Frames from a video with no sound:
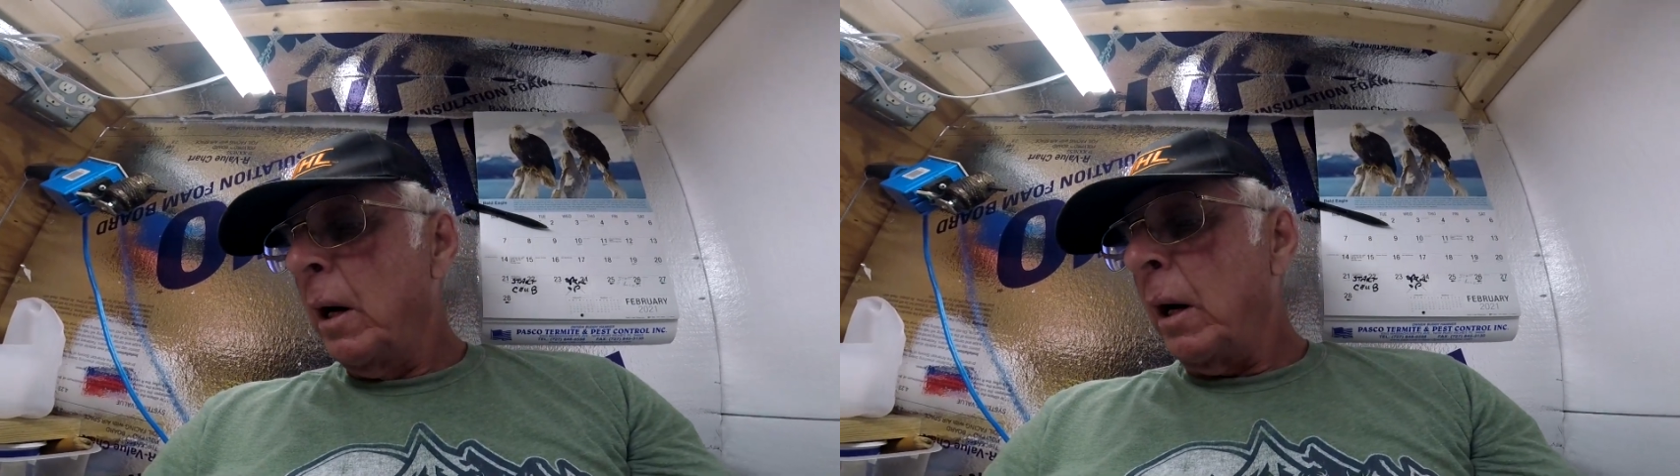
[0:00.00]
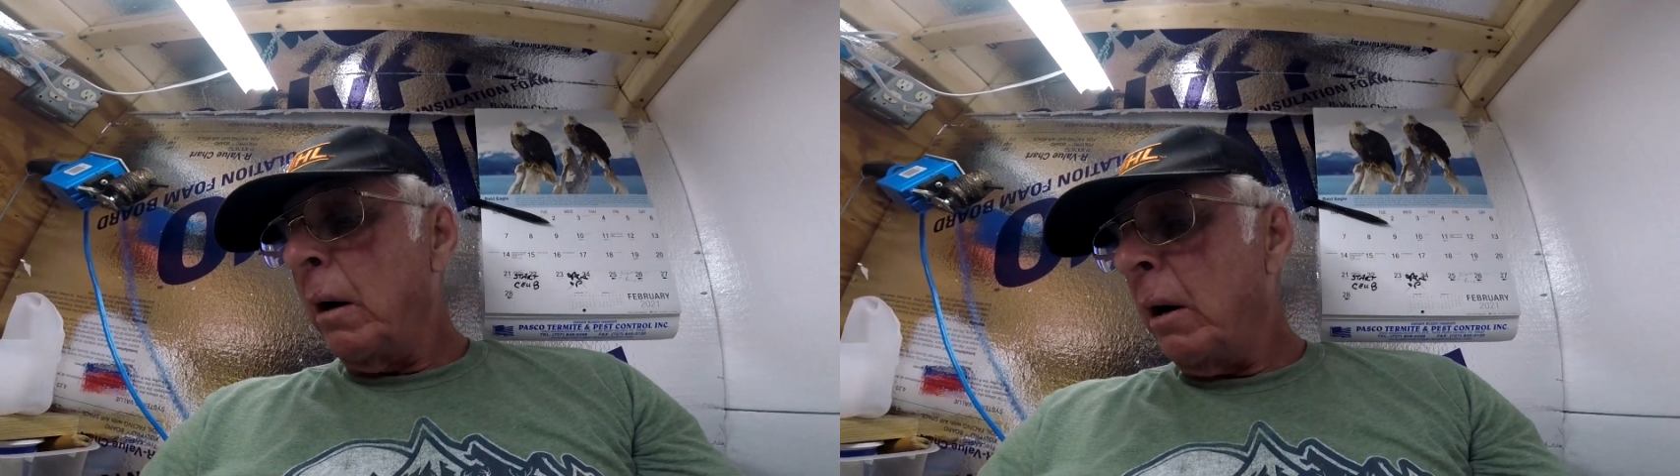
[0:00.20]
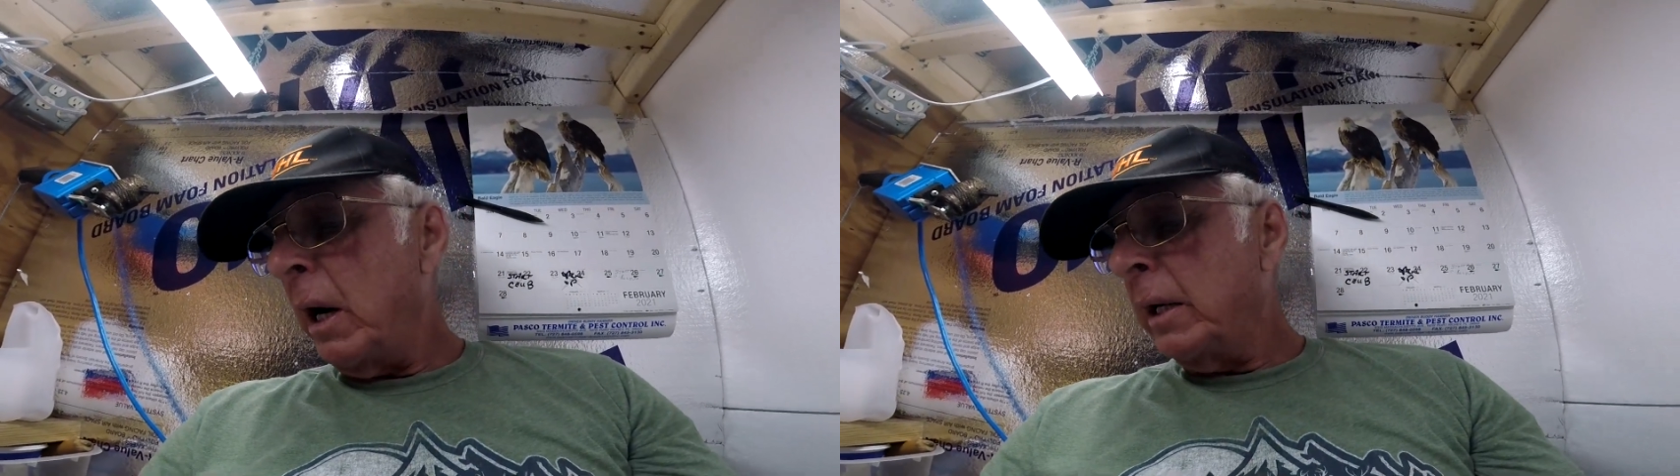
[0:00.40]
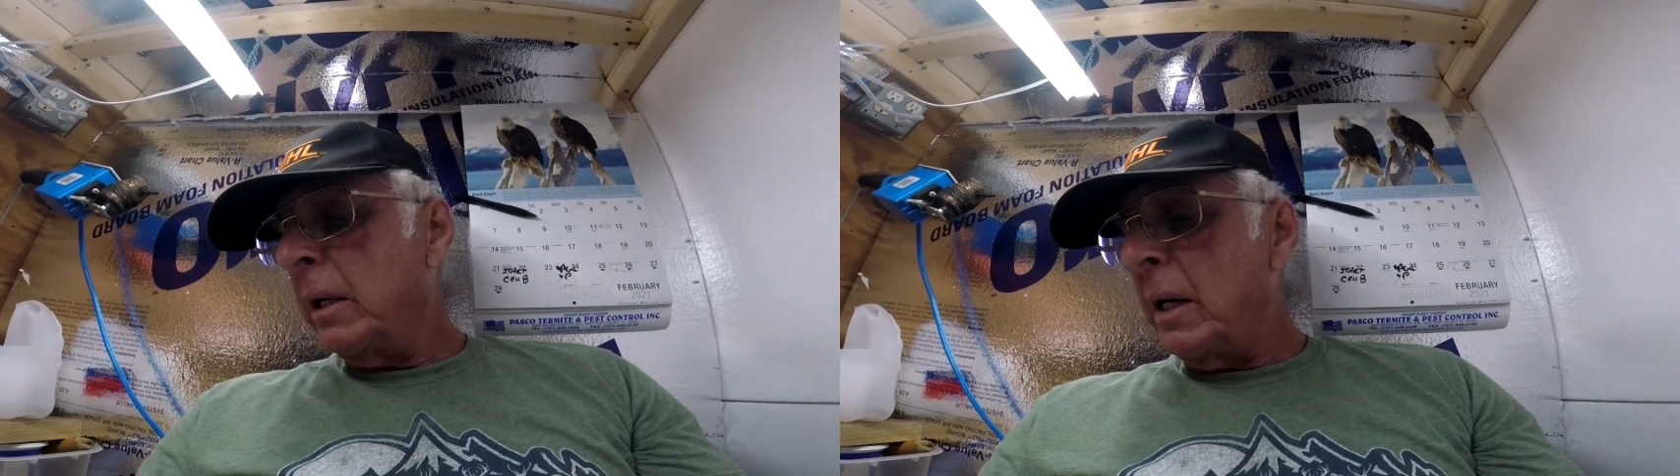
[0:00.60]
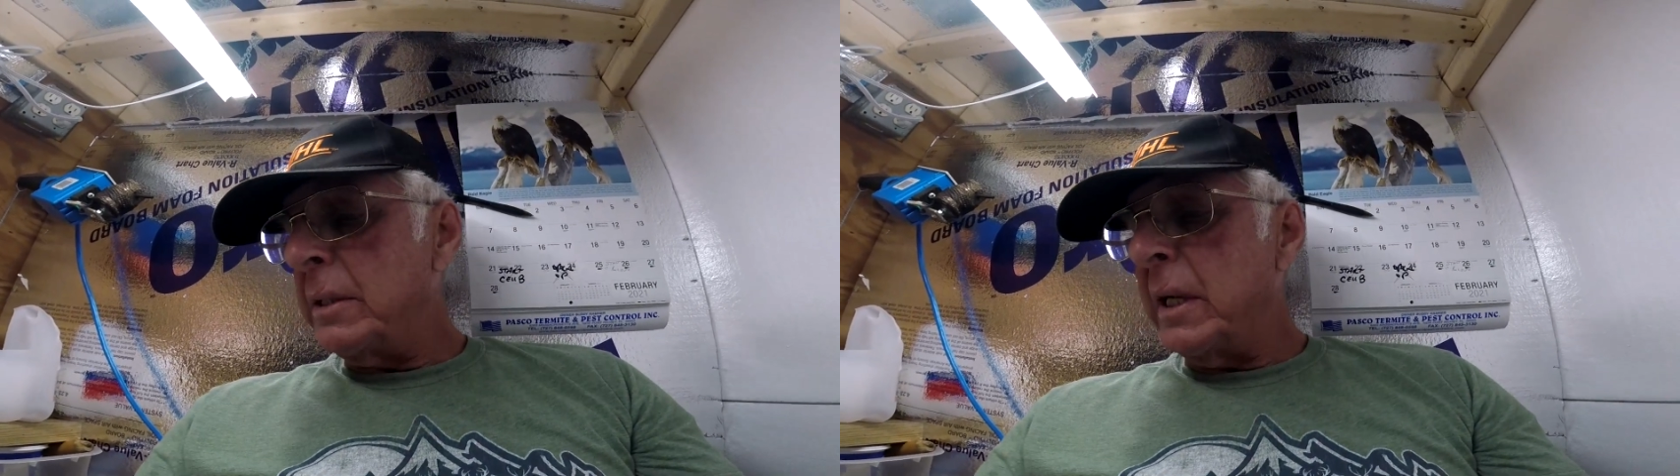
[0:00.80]
All right,
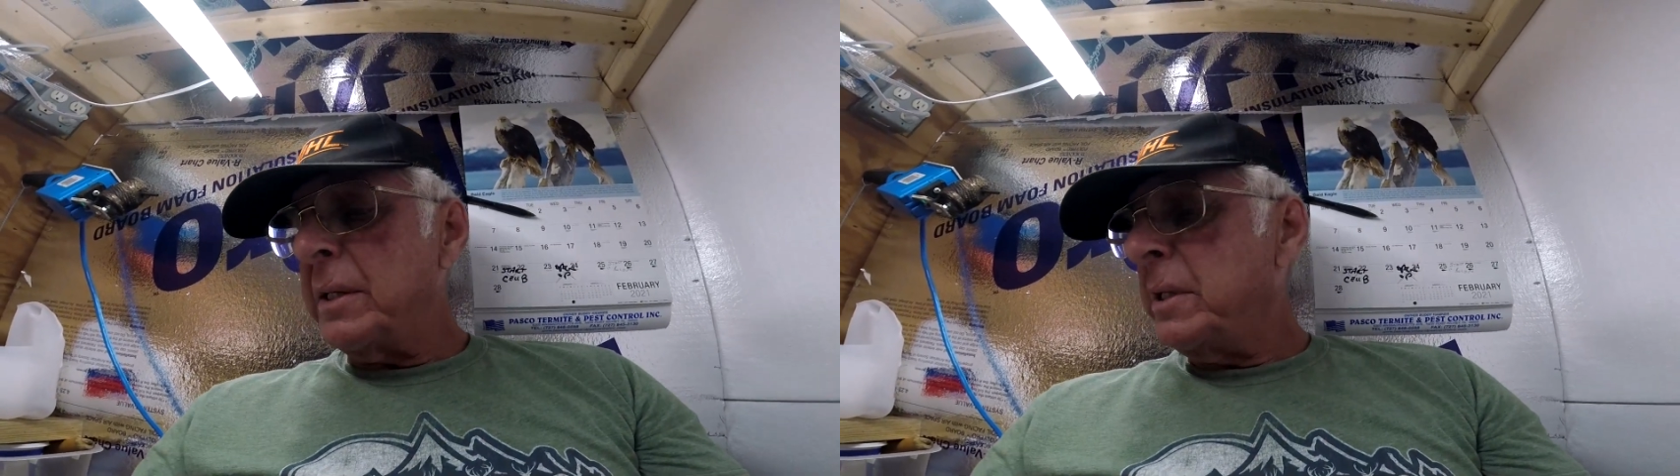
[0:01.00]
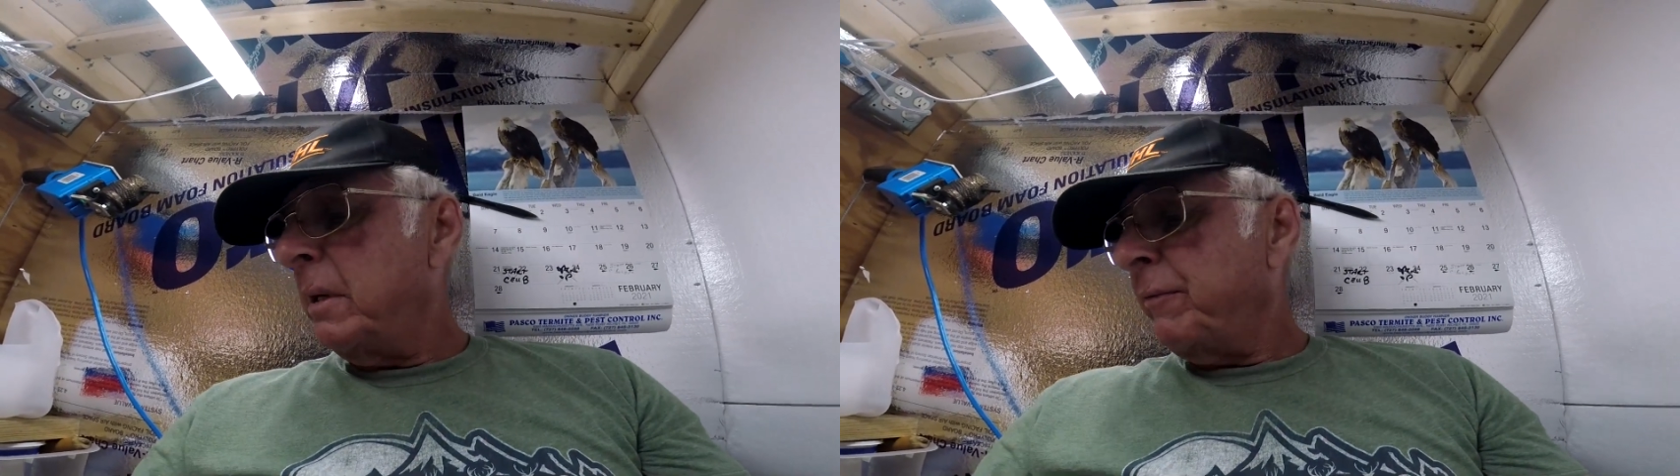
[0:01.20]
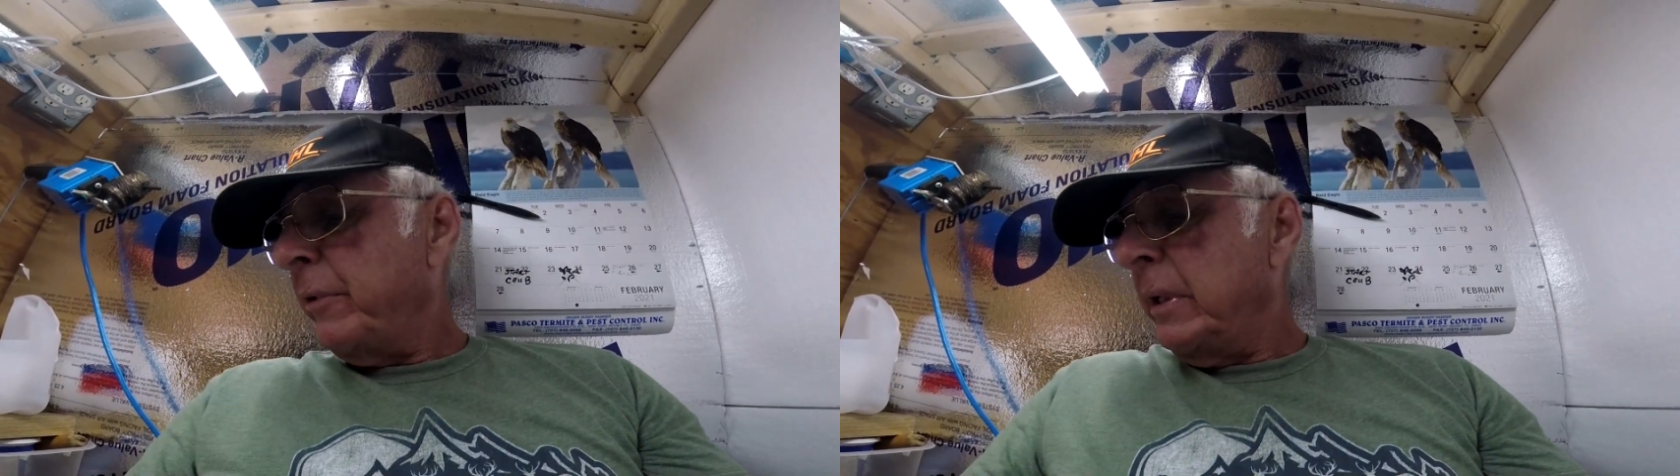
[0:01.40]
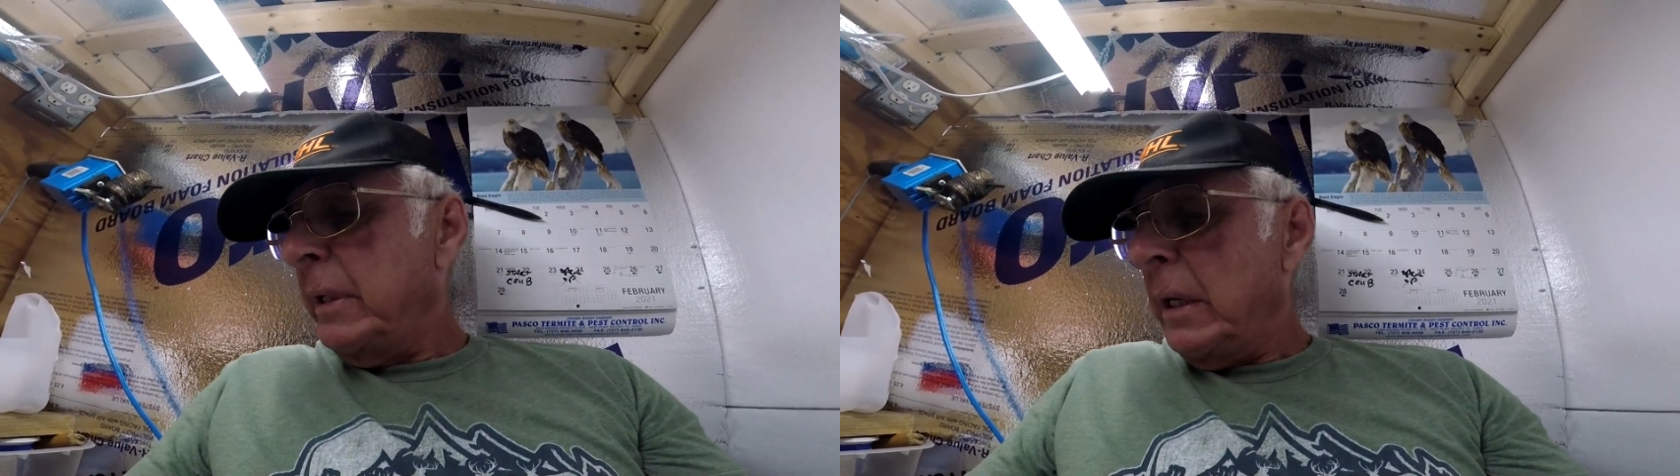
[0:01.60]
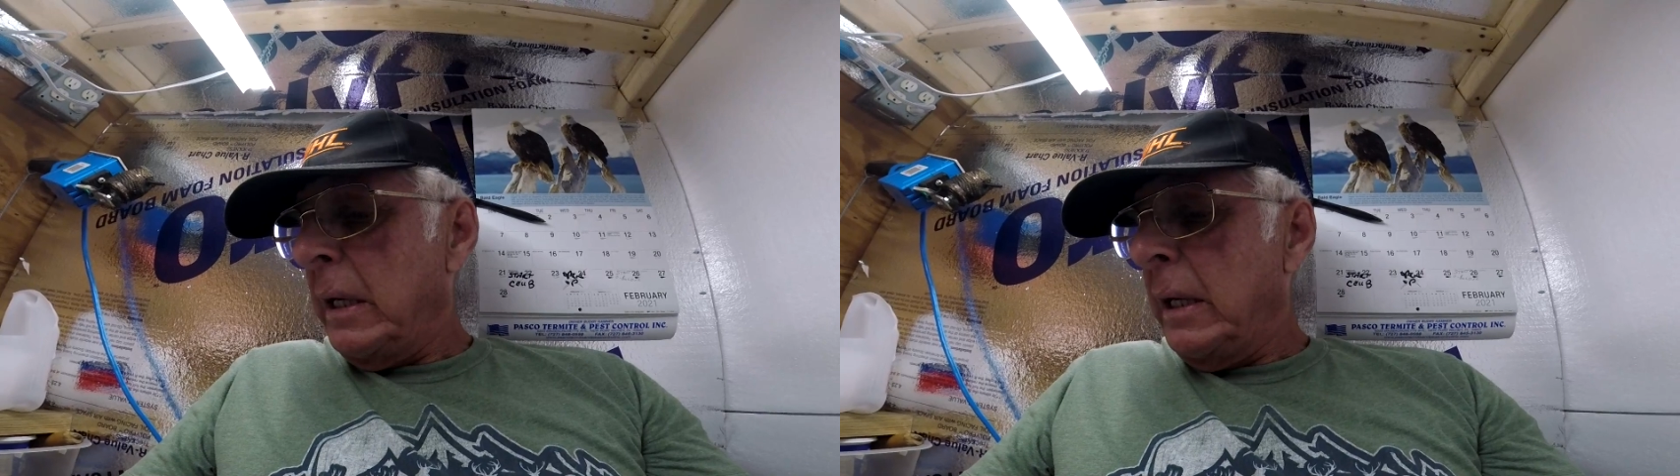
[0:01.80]
guys, that's it for
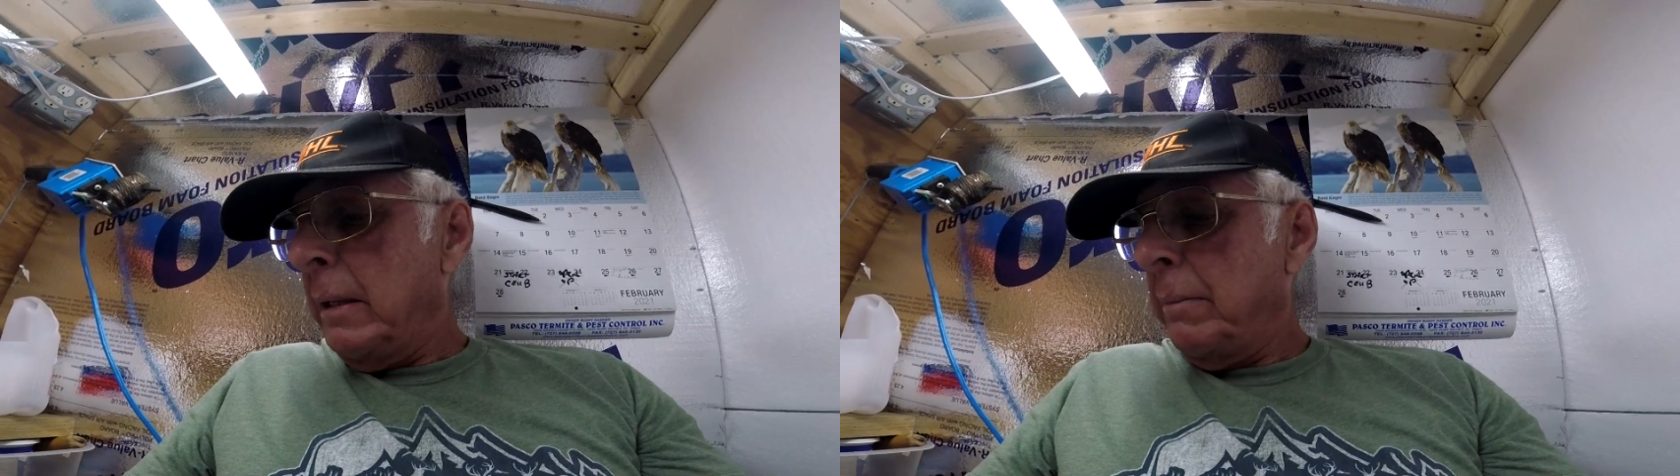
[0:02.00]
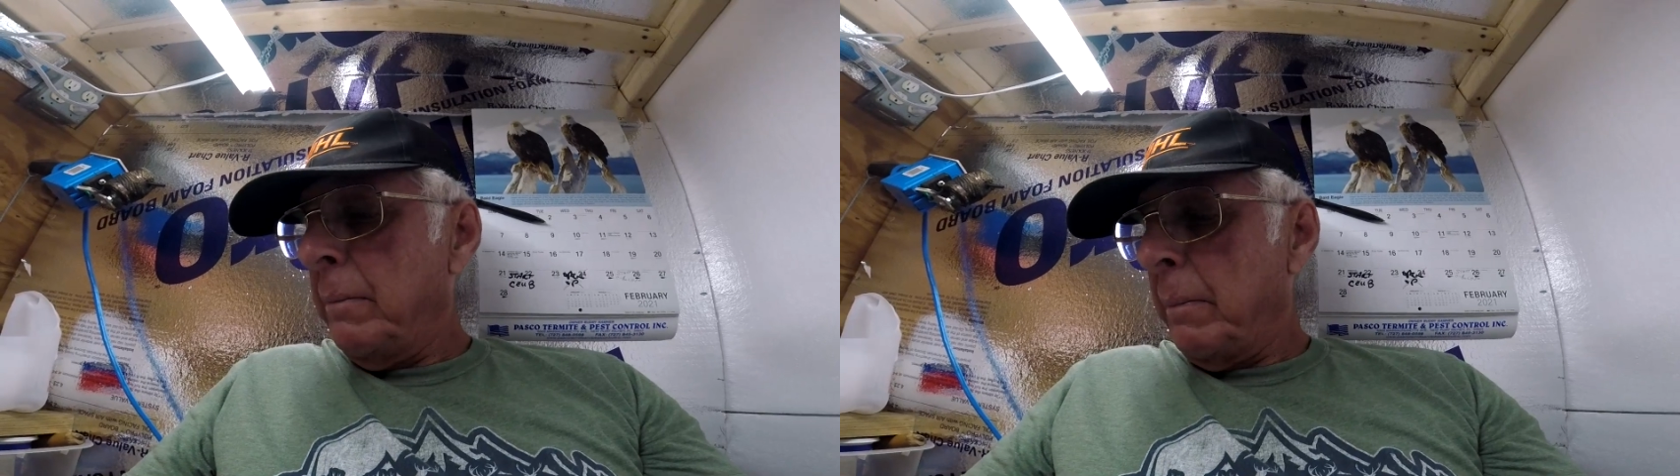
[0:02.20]
today.